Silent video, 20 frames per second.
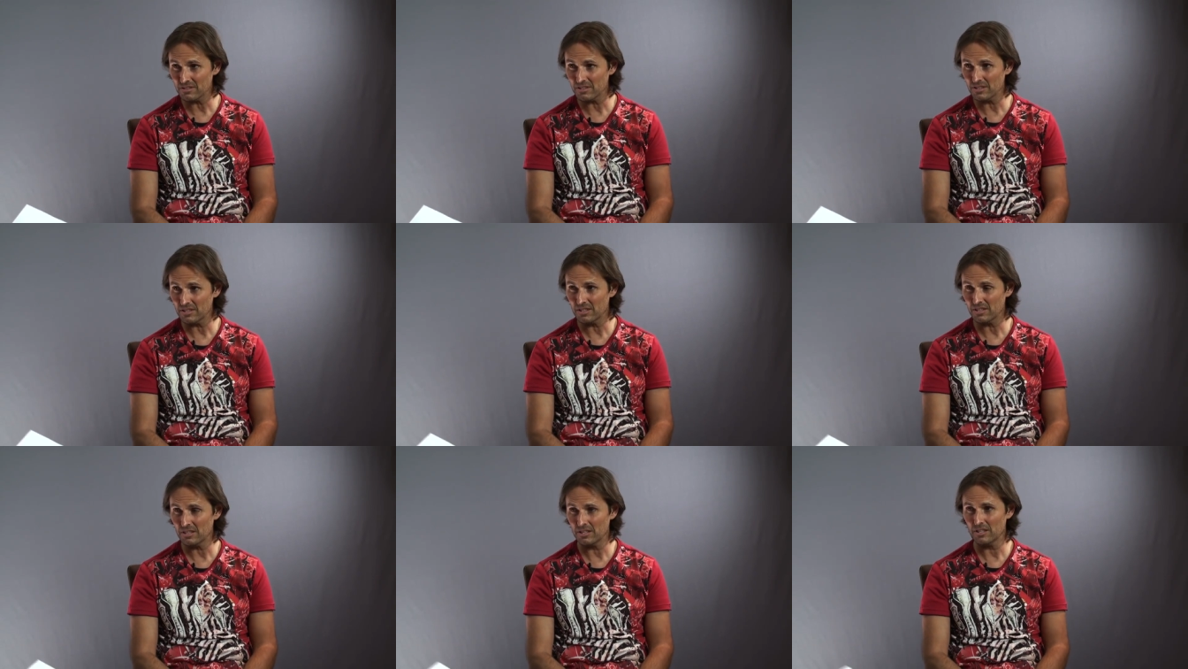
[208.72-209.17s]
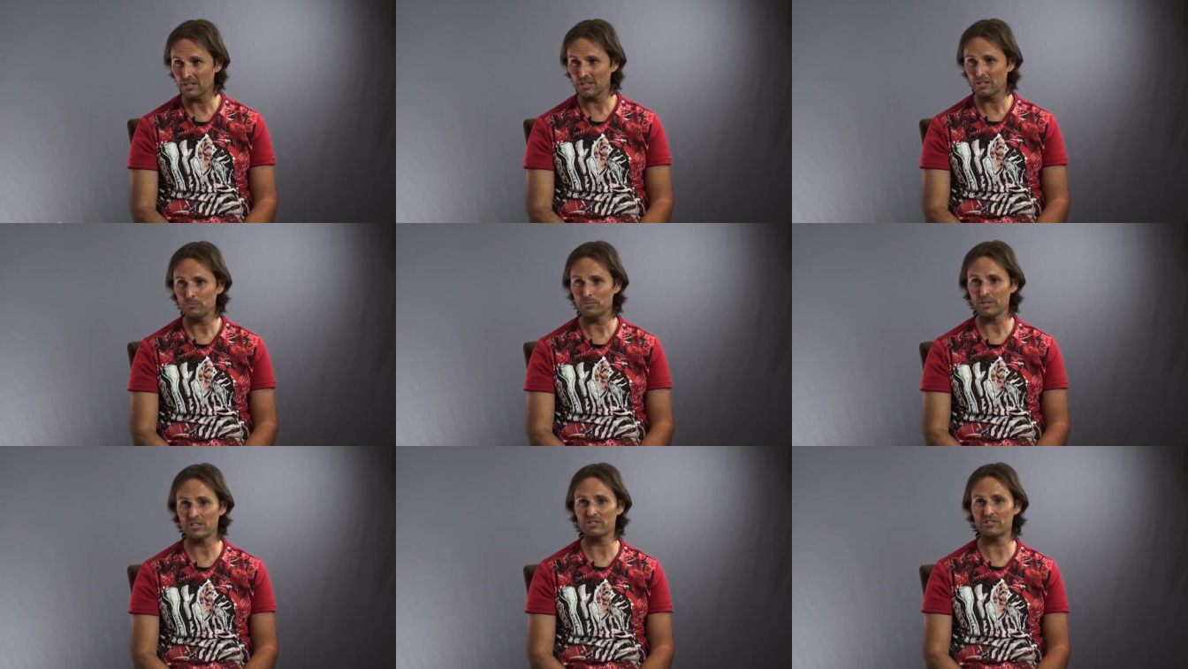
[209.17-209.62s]
Mm-hmm.
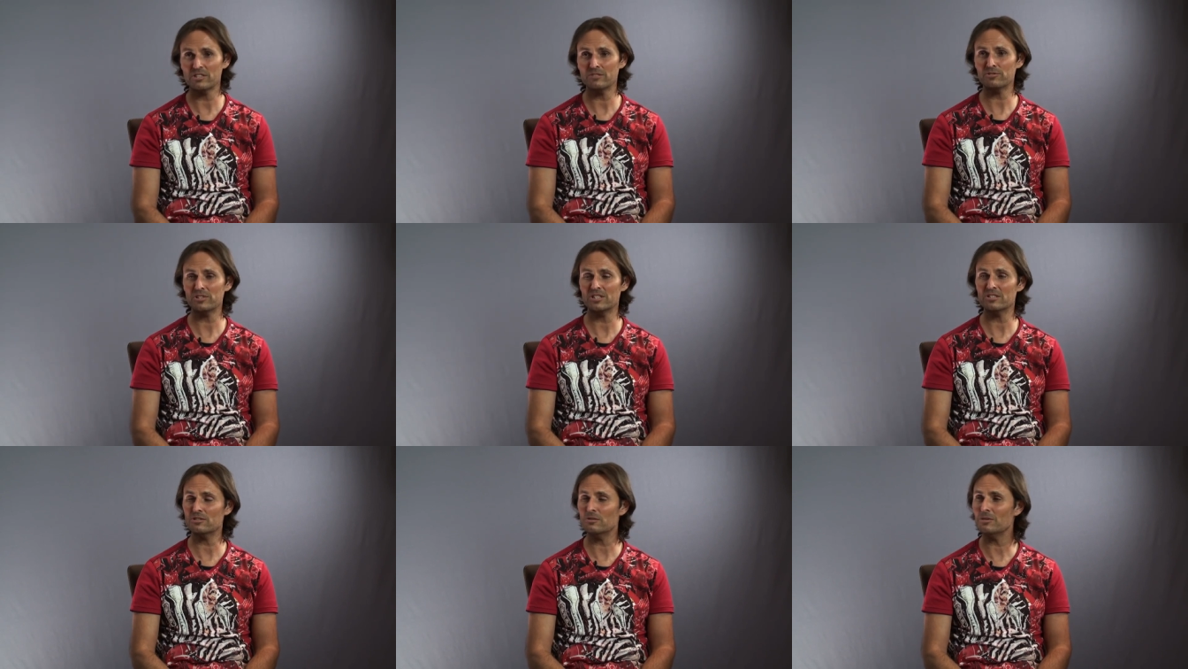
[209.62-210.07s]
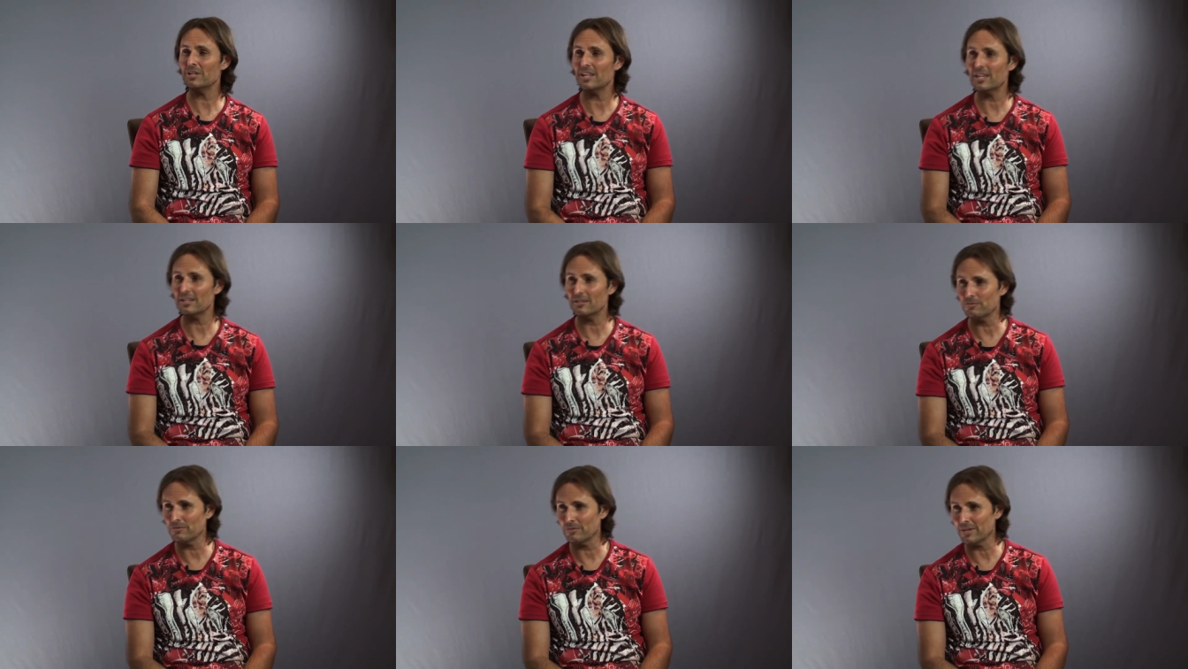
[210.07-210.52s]
Because if she's
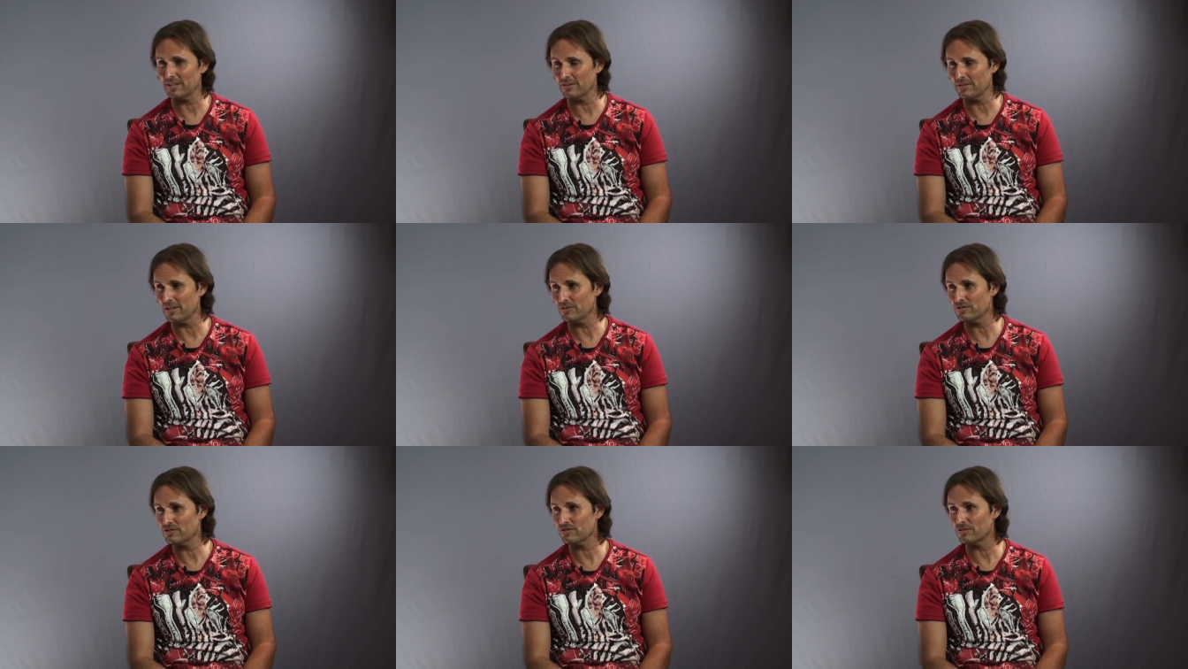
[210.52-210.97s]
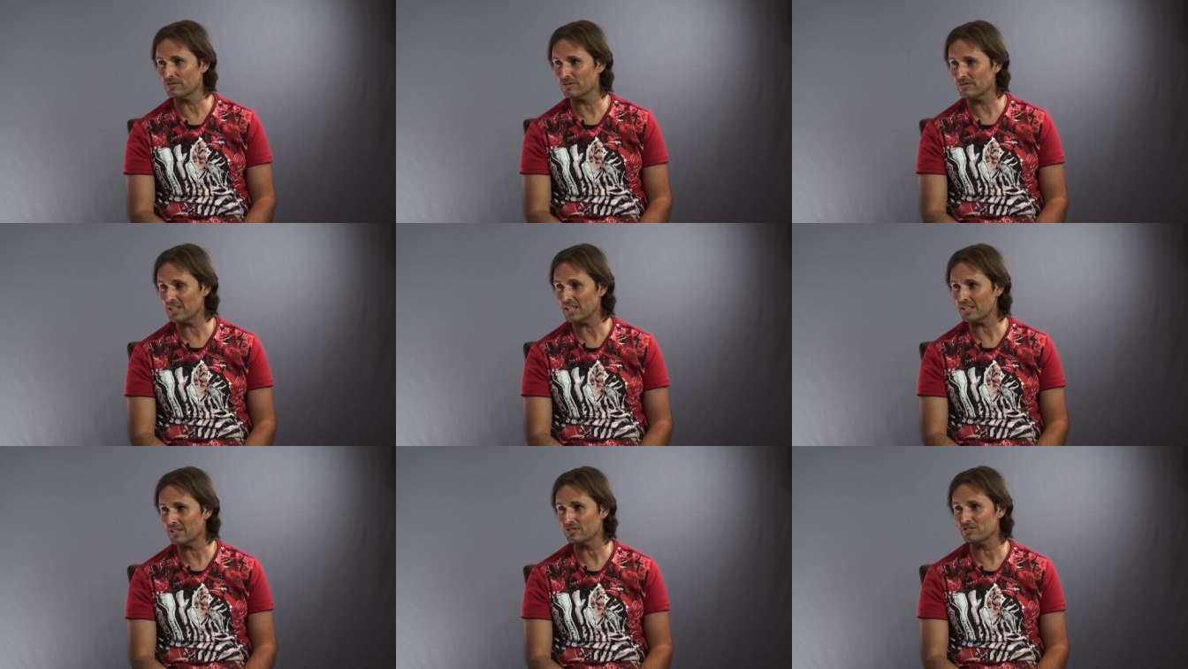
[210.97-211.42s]
doing either one of those two
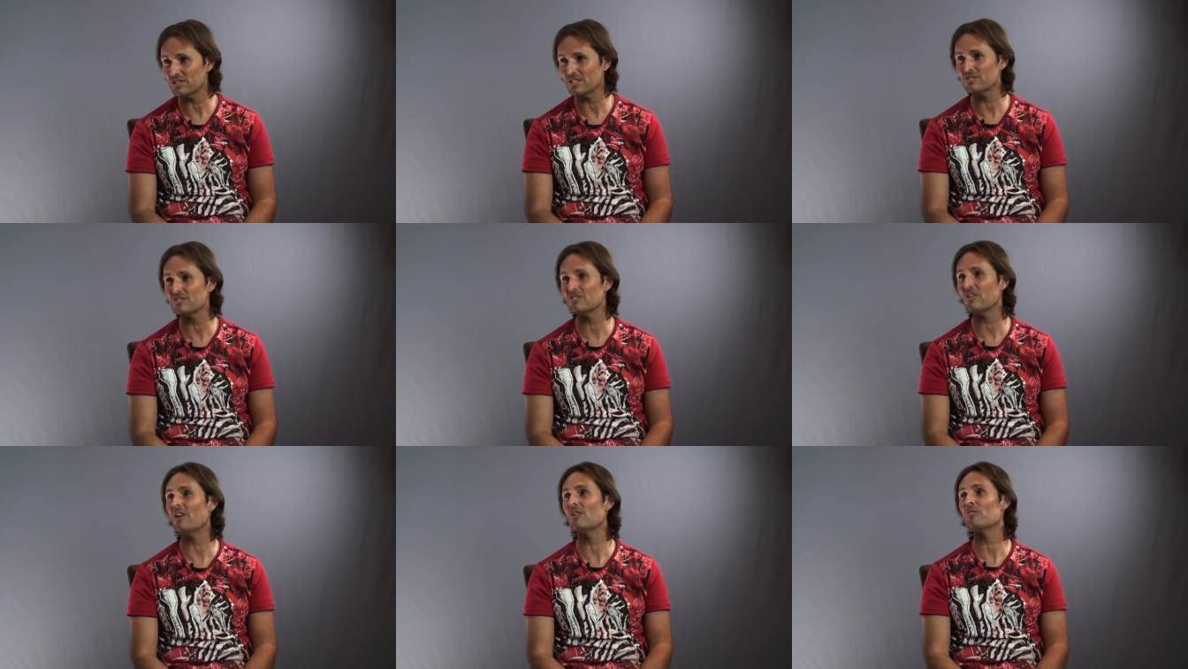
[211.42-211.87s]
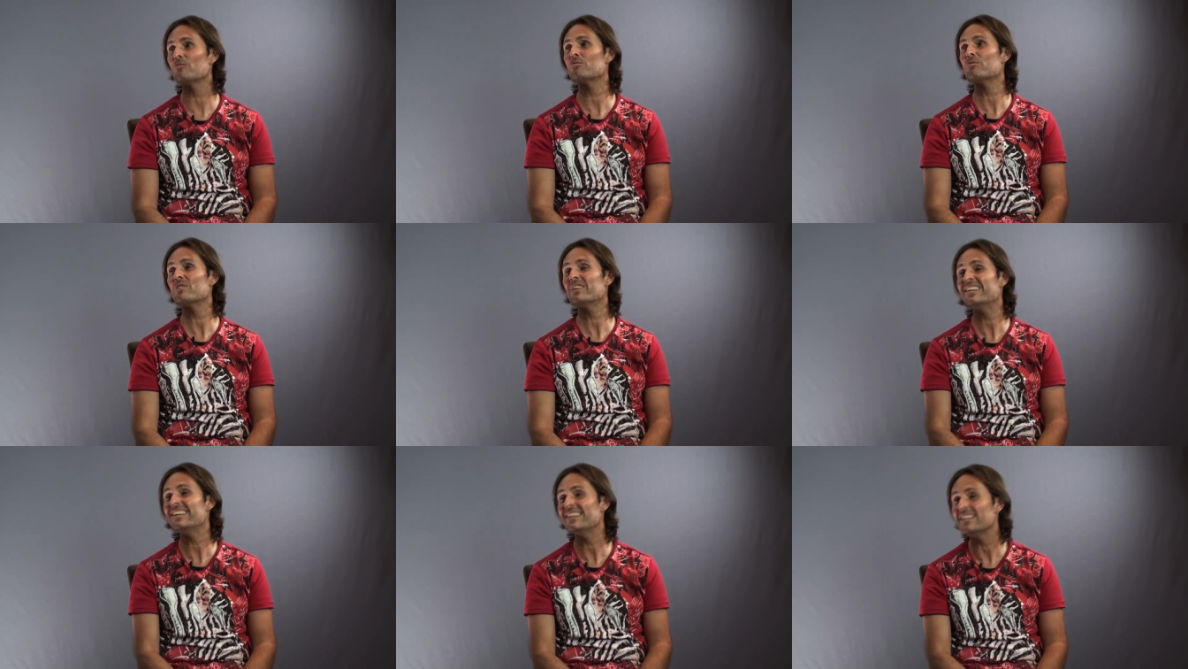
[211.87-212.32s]
things, she's not
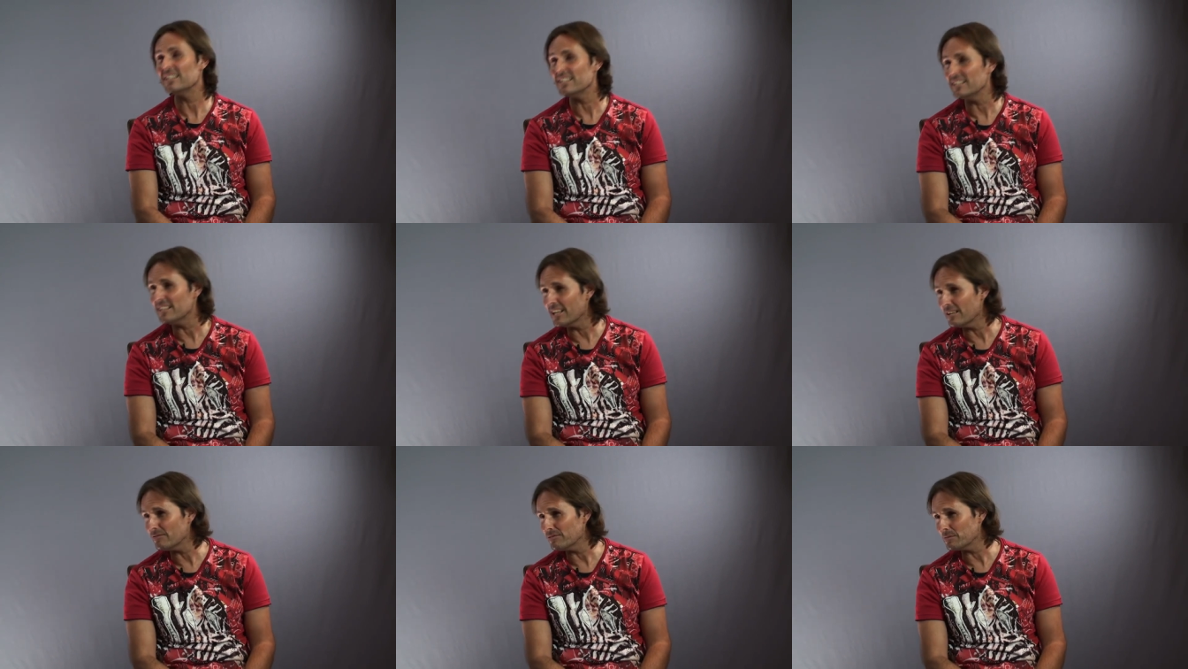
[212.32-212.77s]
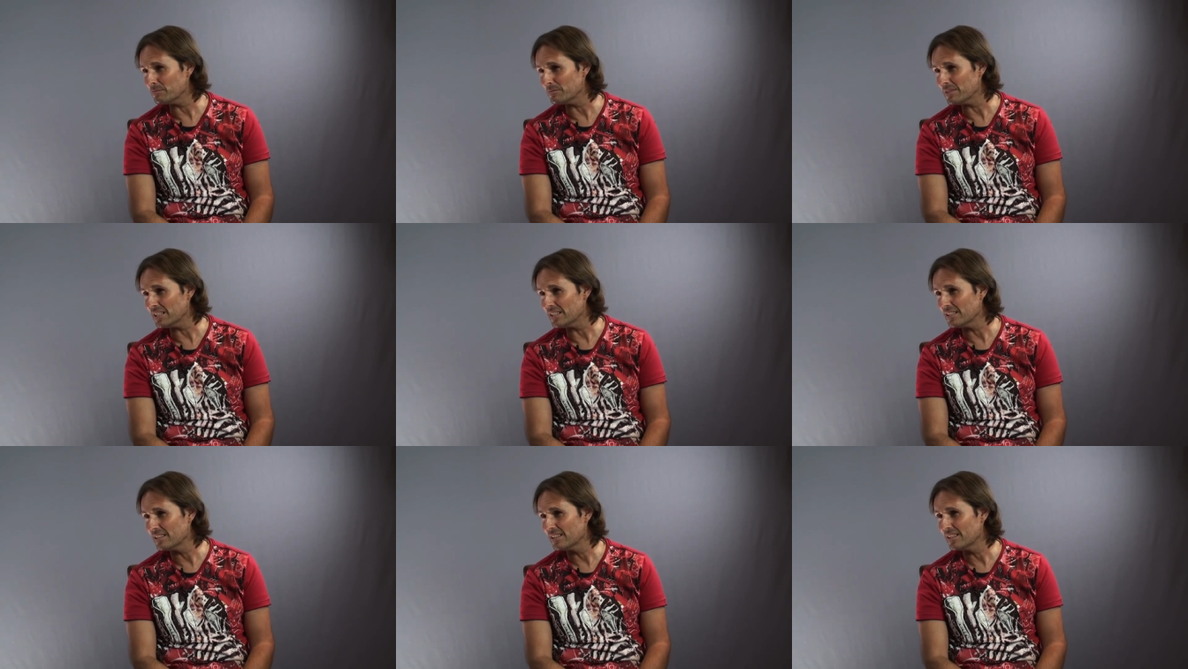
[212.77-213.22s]
really loving
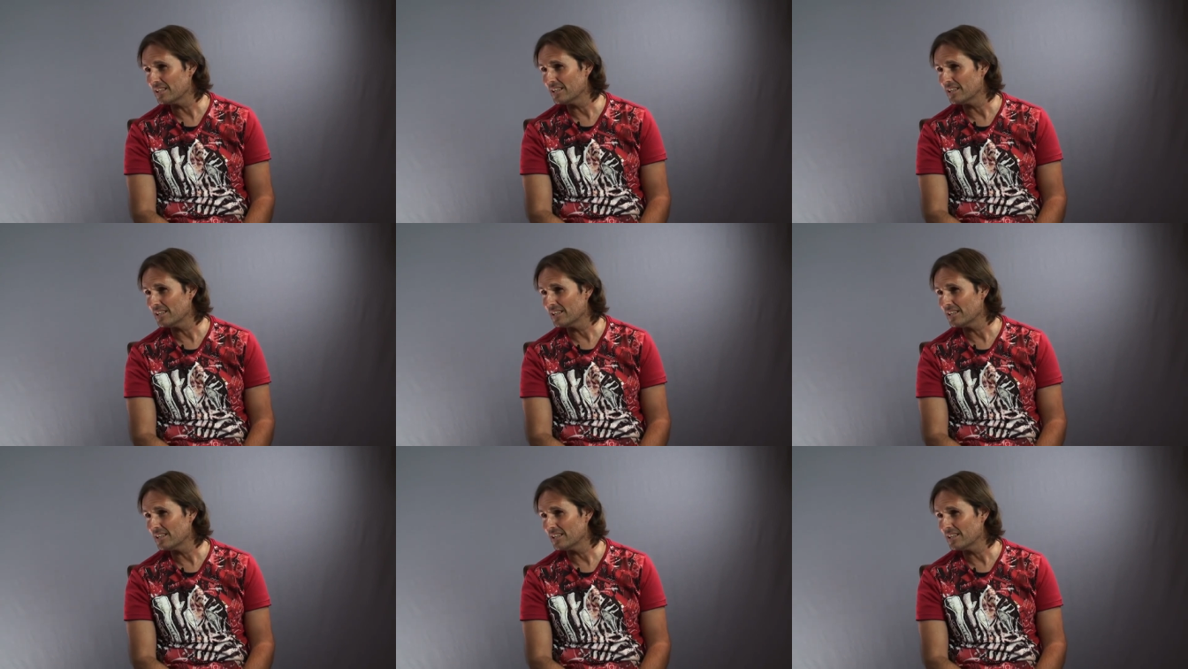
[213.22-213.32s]
me.